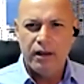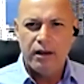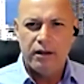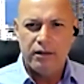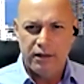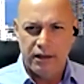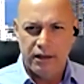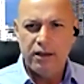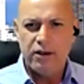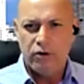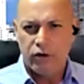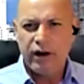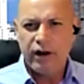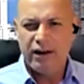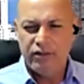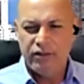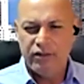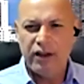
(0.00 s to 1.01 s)
The
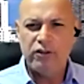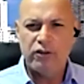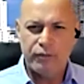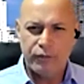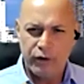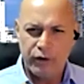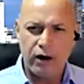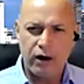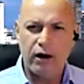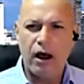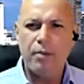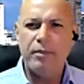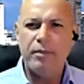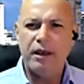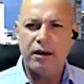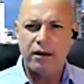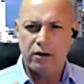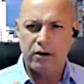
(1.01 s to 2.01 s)
Organization for
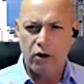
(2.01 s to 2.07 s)
Economic